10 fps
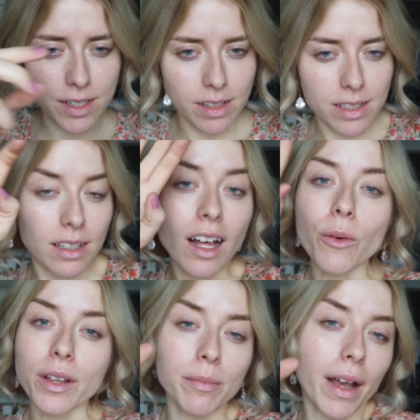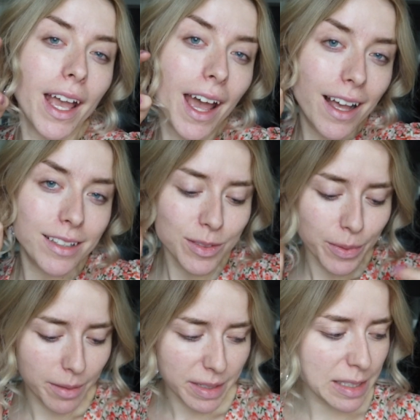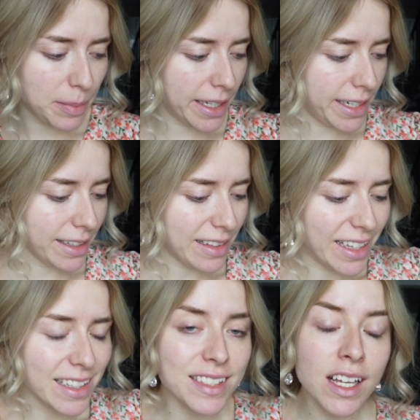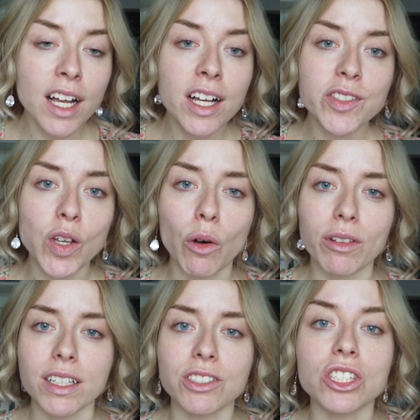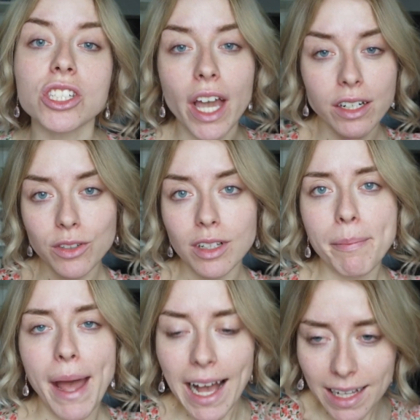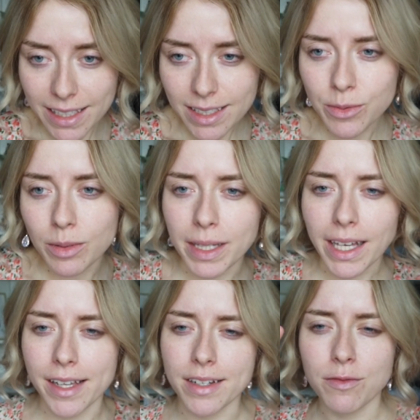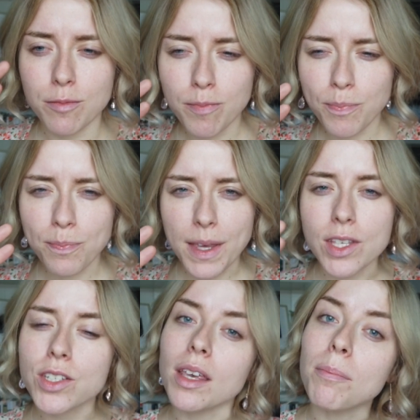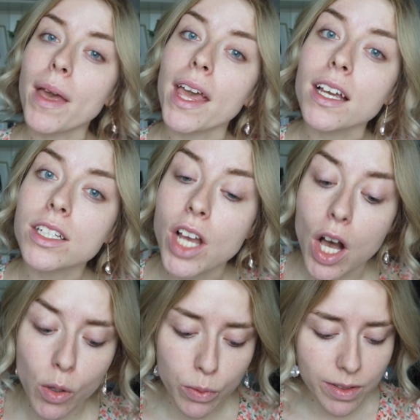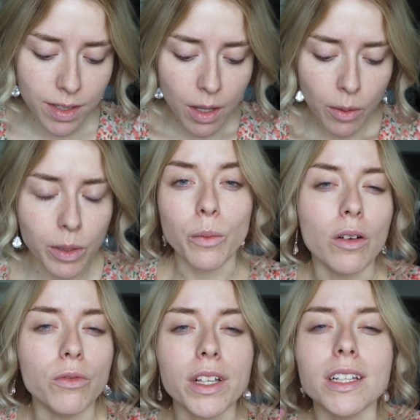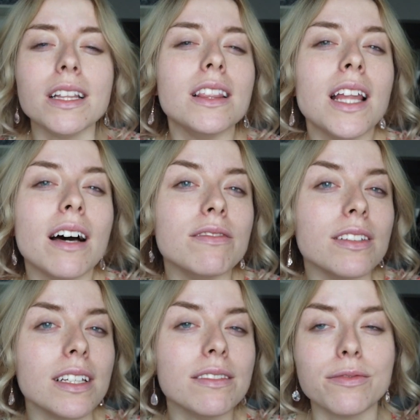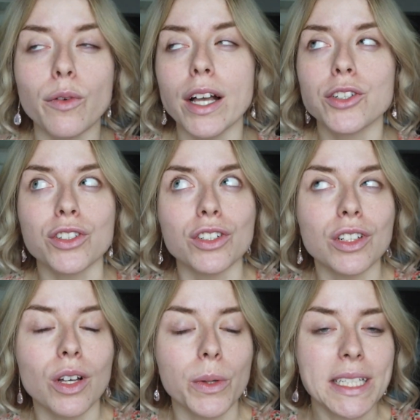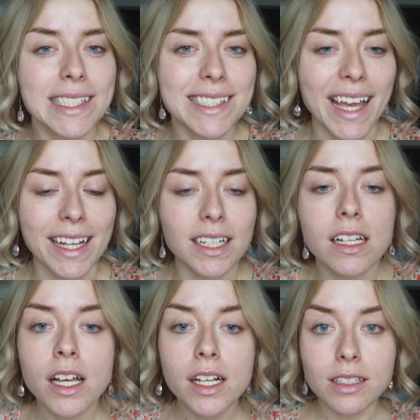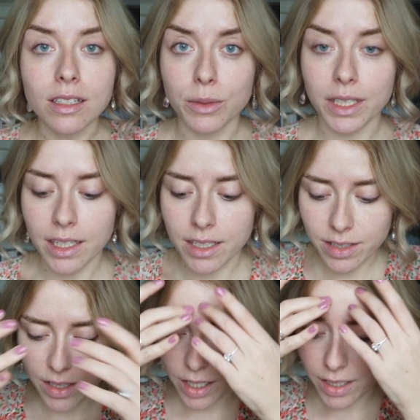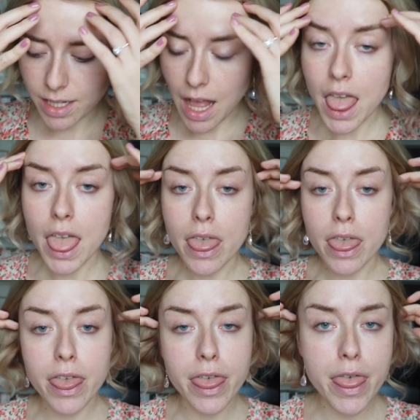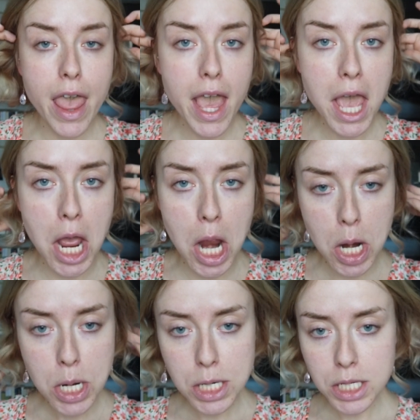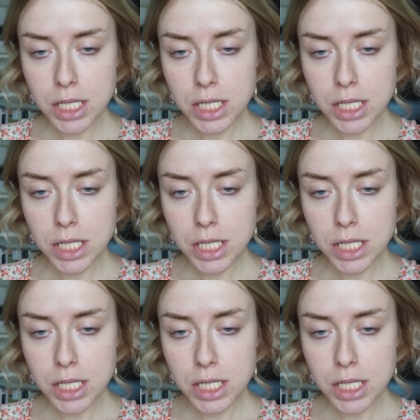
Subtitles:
do this a lot with my hands when I'm explaining things. So the general palette will be kind of peachy pink tones. We want really lovely, fresh, glowy skin. So we're gonna start there.